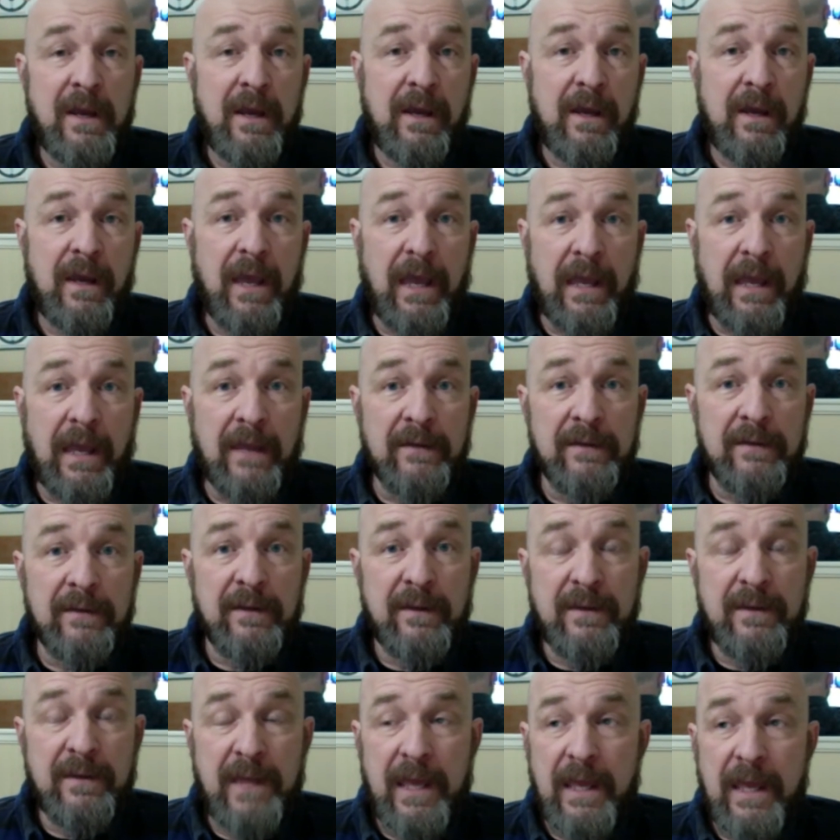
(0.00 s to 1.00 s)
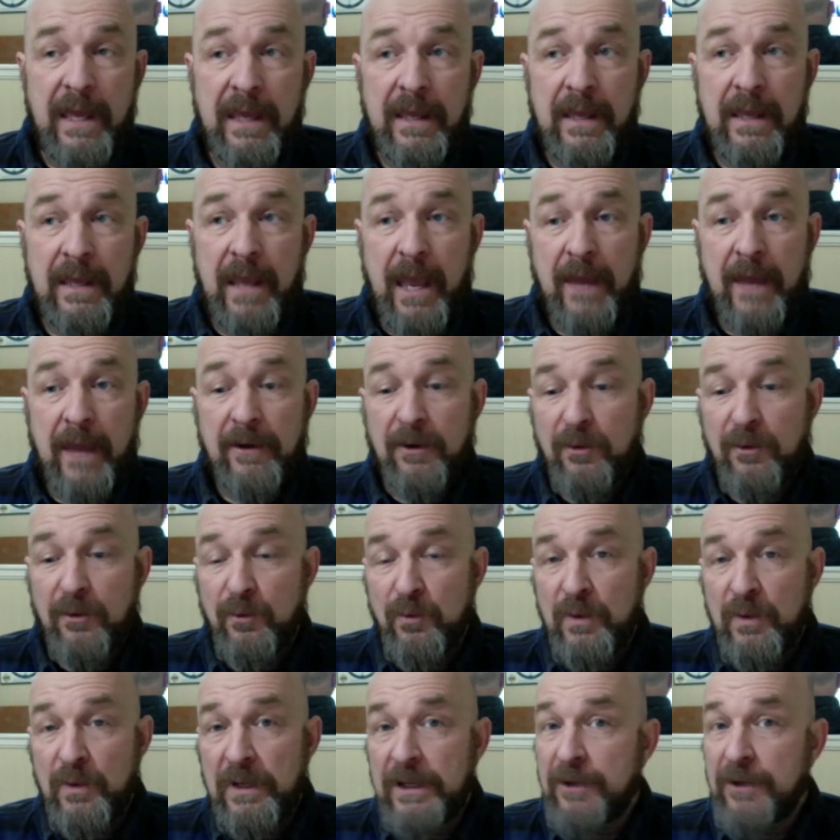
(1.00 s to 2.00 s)
And they had a
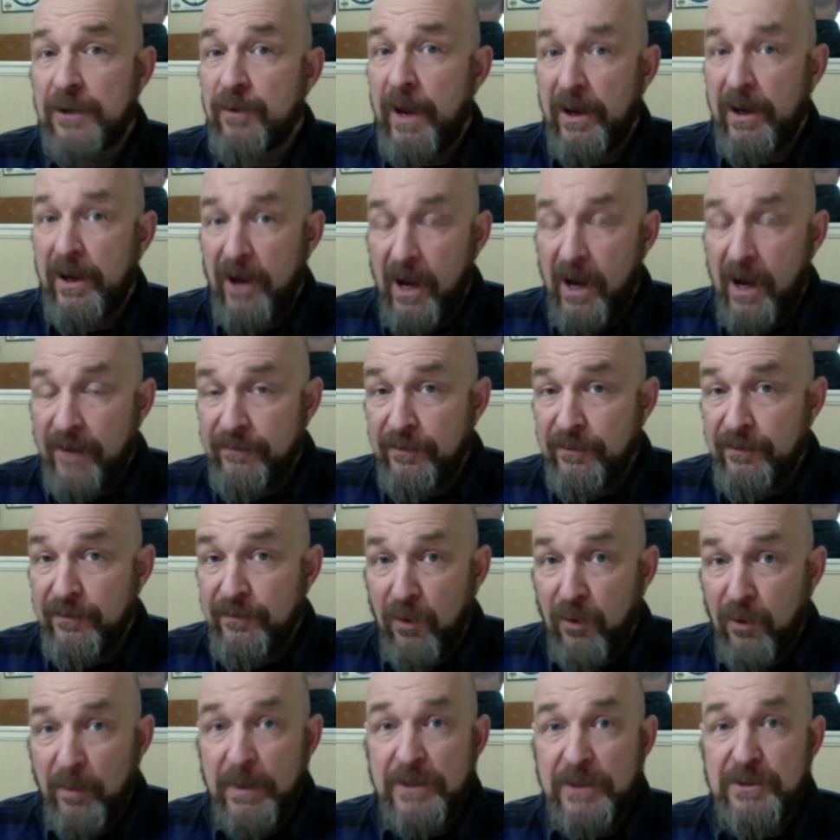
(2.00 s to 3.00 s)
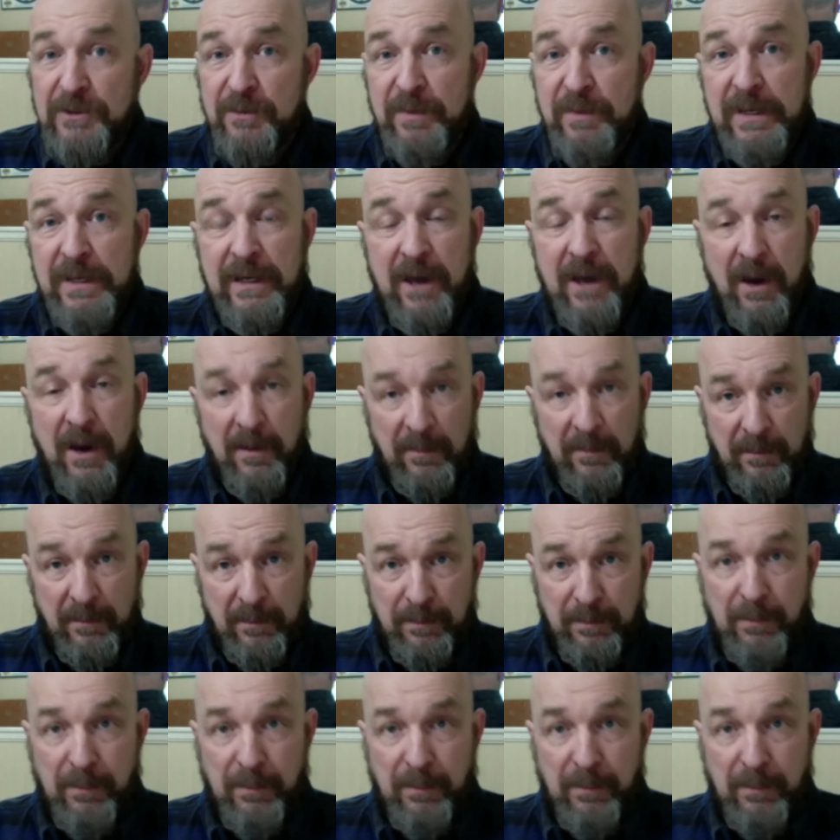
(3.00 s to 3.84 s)
really great offer for me to become